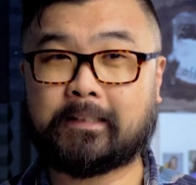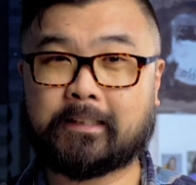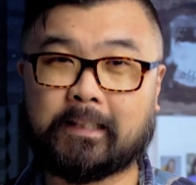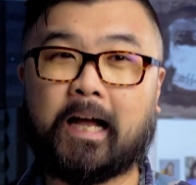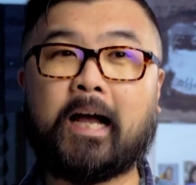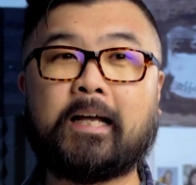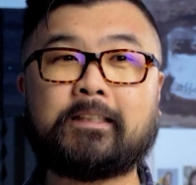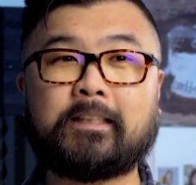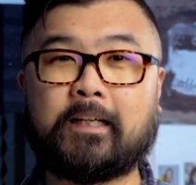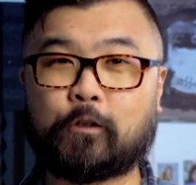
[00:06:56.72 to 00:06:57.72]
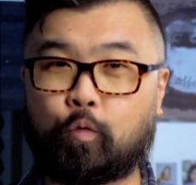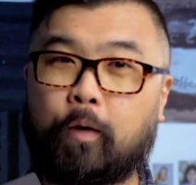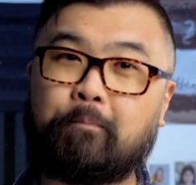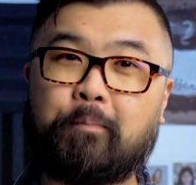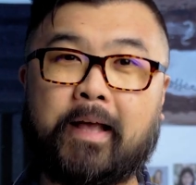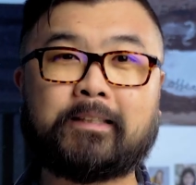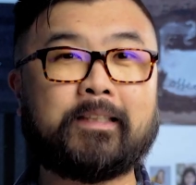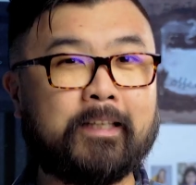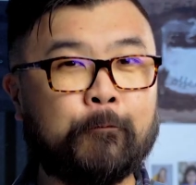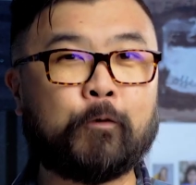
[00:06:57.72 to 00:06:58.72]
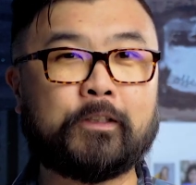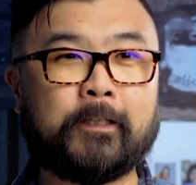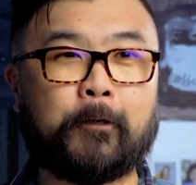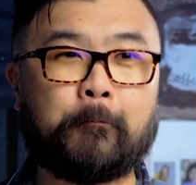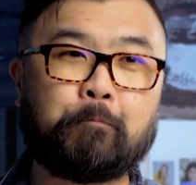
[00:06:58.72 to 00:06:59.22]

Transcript: Size is what makes the difference here.